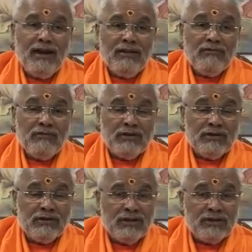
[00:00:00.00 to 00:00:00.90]
And
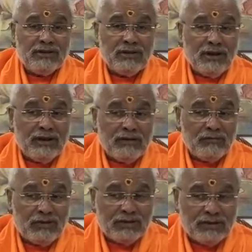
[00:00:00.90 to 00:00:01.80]
once they start
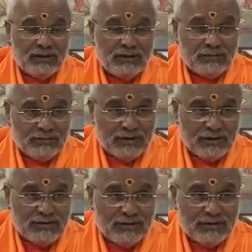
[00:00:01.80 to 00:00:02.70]
investing
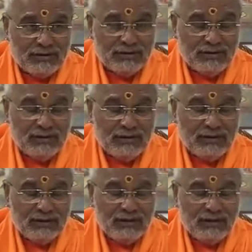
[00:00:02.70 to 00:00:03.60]
themselves,
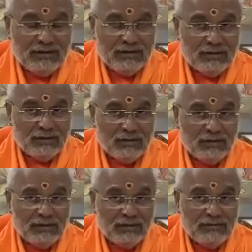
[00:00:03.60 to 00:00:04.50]
later
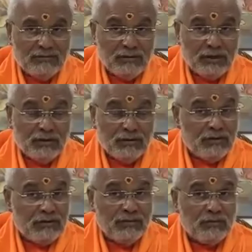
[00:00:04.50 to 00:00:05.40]
on,
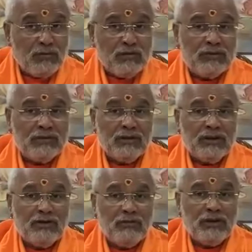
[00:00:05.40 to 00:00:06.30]
because of
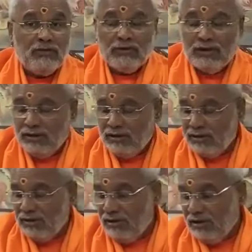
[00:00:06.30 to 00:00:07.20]
emotional commitment,
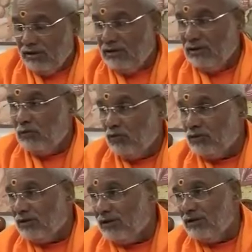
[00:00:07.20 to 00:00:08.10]

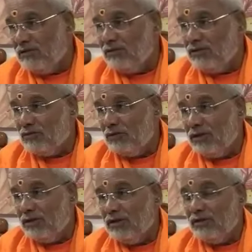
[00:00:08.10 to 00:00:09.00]
emotional
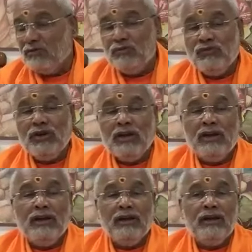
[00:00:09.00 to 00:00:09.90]
investment, it is
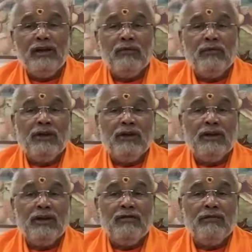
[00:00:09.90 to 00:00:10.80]
very,
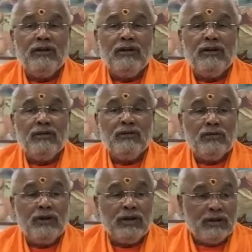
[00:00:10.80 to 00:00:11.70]
very difficult
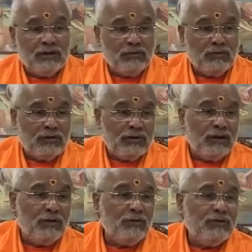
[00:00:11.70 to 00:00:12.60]
to get him or
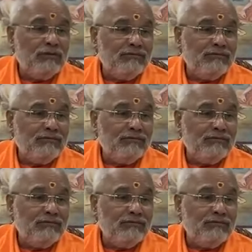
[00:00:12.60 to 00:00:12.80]
her out.